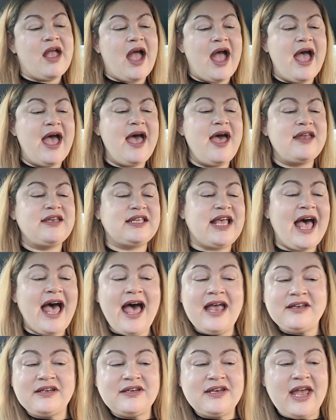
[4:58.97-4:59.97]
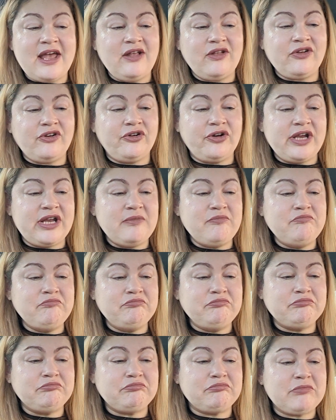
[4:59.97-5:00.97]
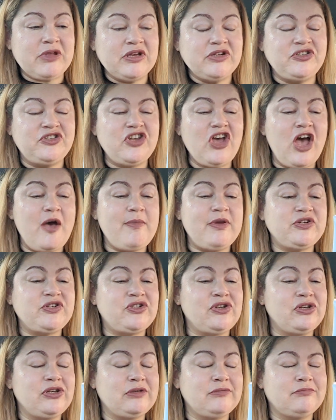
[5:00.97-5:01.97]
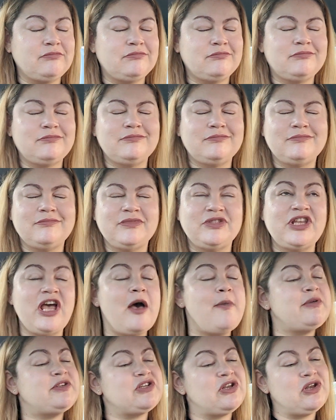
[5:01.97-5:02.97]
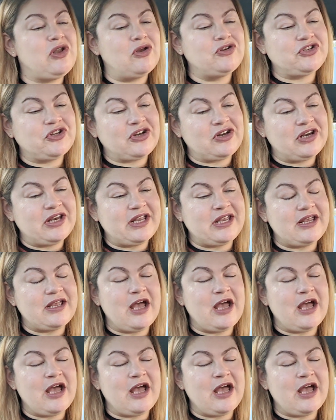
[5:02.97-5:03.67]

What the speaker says: And hand and nail cream, dermato dermatologically